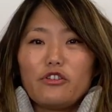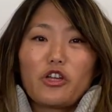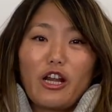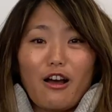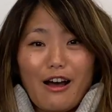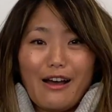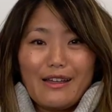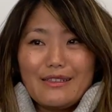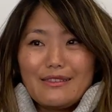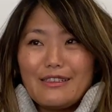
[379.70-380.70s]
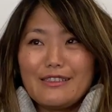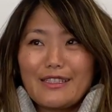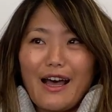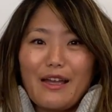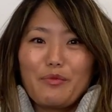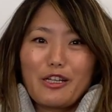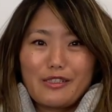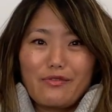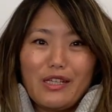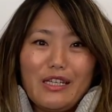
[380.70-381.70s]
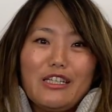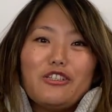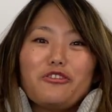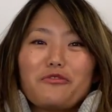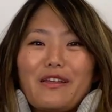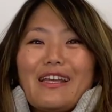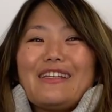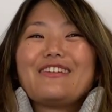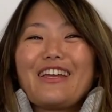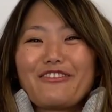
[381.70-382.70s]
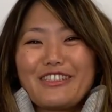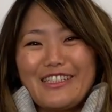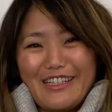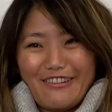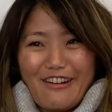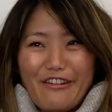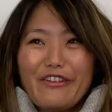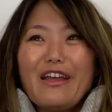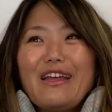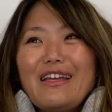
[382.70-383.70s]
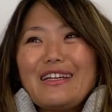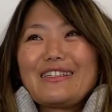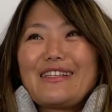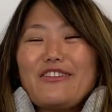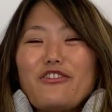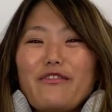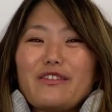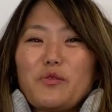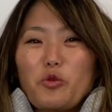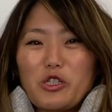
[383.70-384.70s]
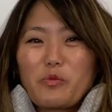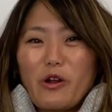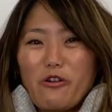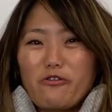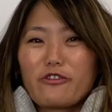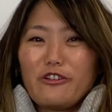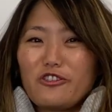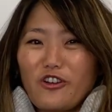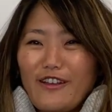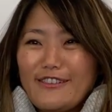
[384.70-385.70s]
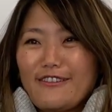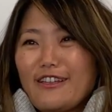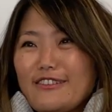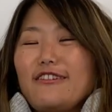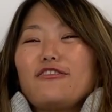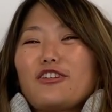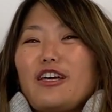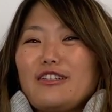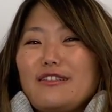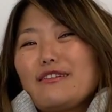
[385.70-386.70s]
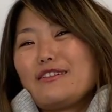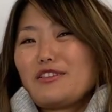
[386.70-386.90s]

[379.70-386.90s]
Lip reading: get hot inside because of the heat, you can't really take it off, and then you have the sports bra over your dress, so that's gonna look kind of silly.